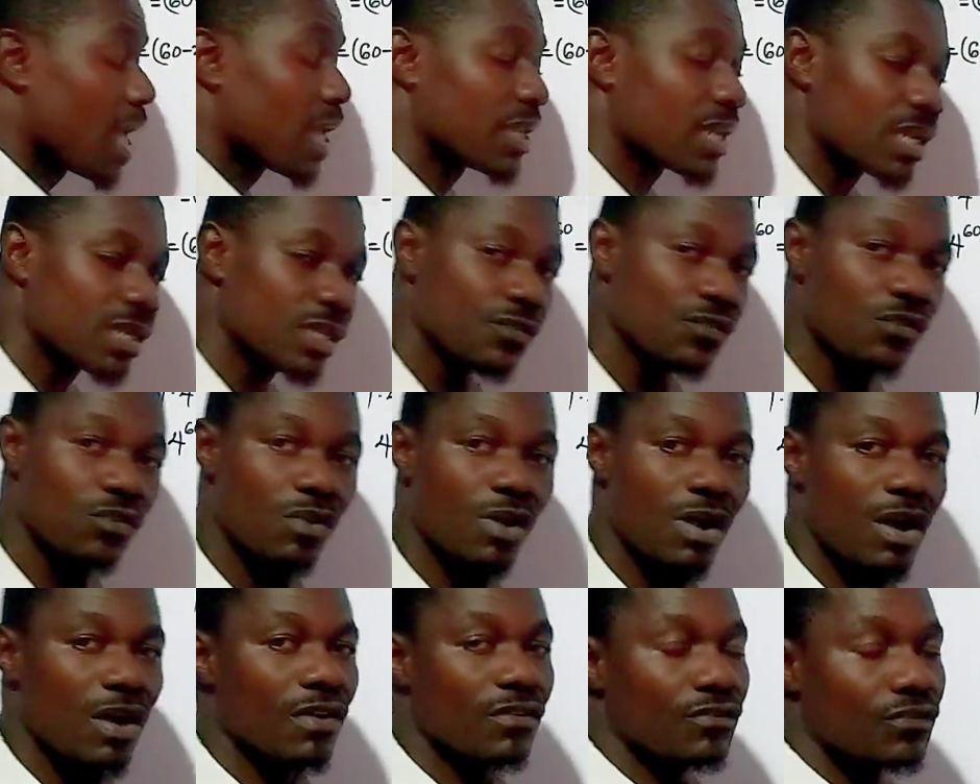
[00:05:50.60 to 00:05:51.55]
that if you
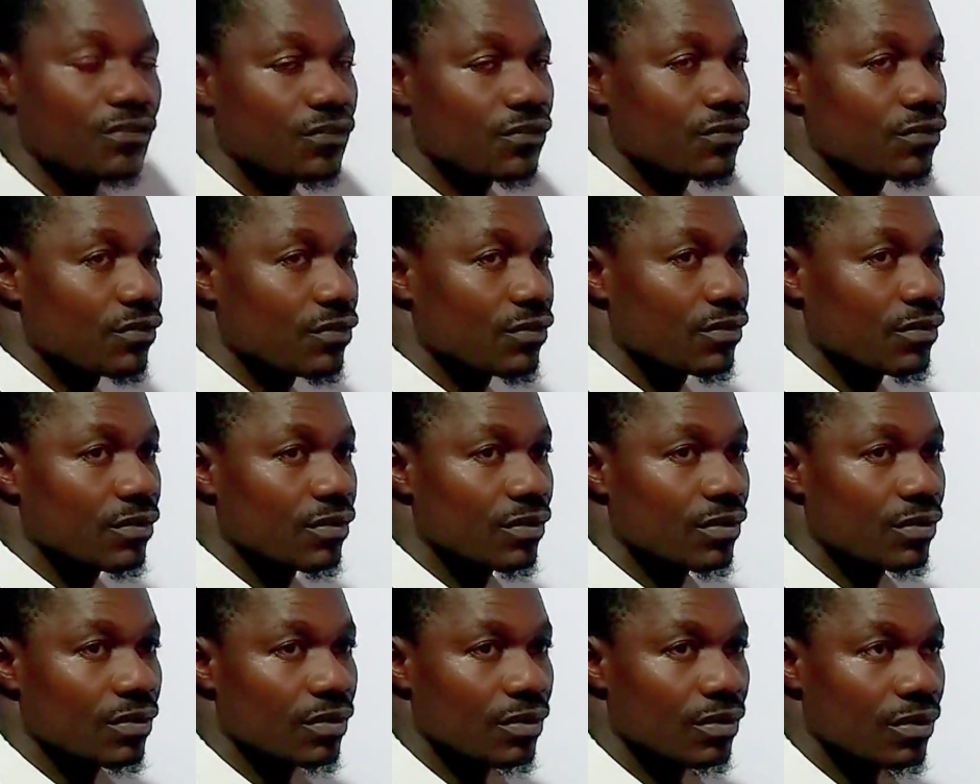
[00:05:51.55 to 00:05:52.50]
have
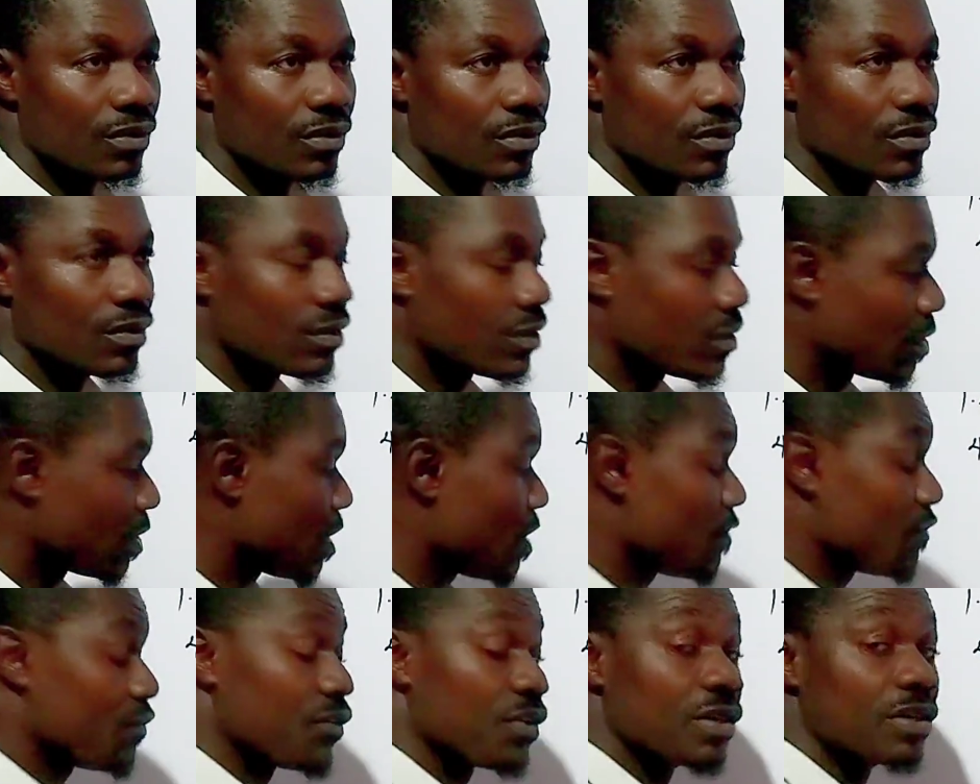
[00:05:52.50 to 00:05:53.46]

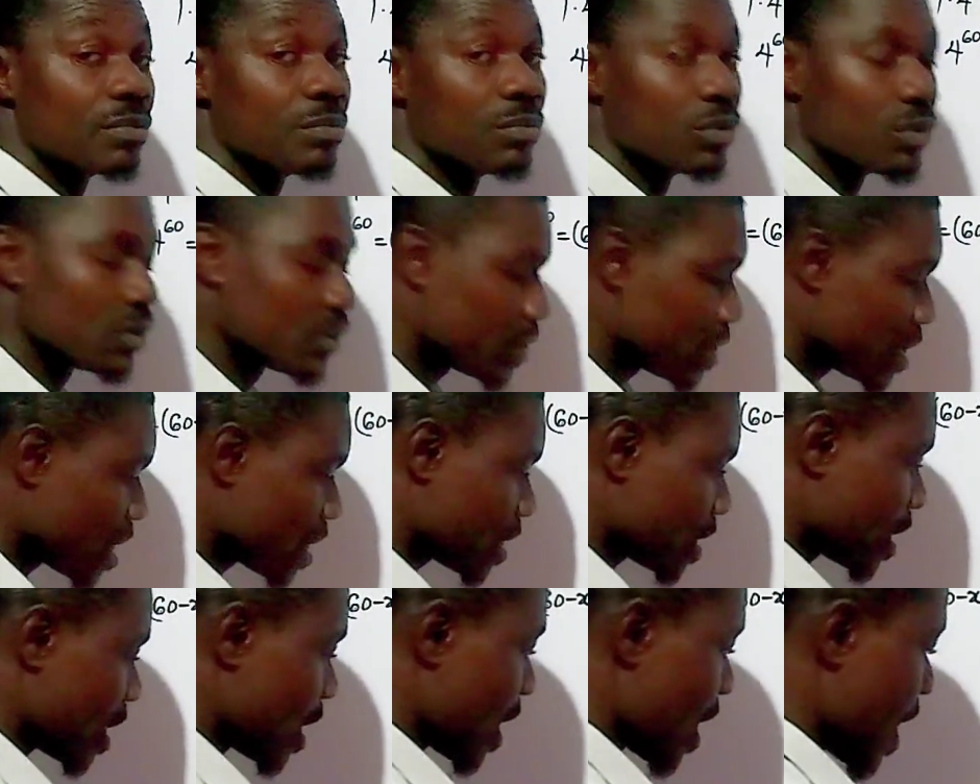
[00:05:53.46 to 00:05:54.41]
a variable,
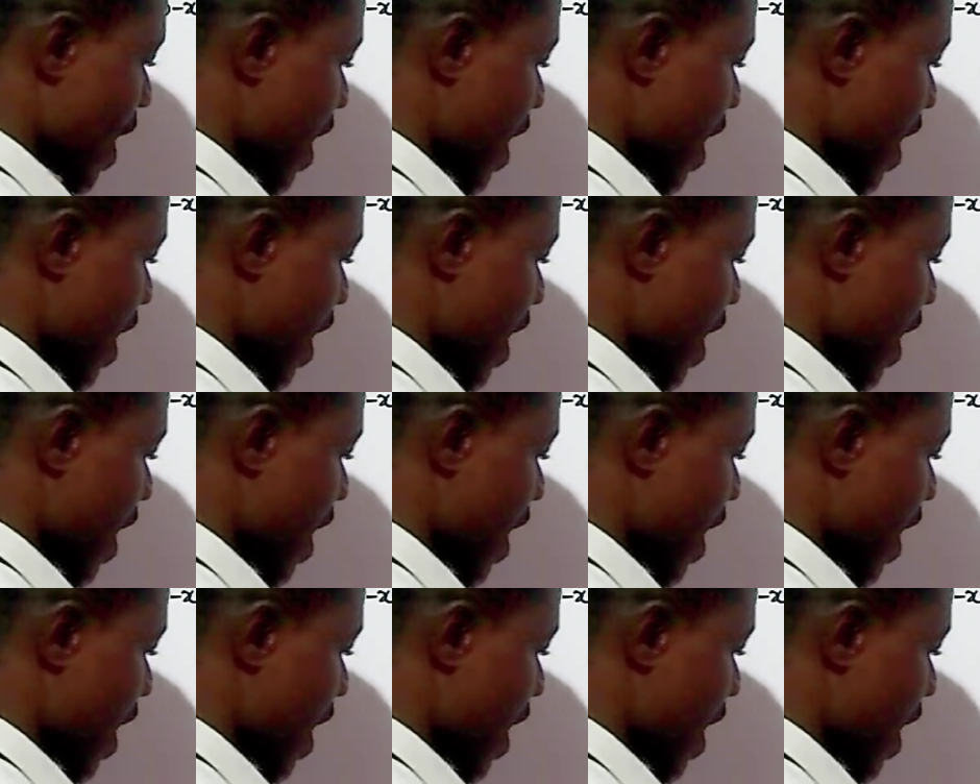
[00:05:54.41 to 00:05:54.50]
let's say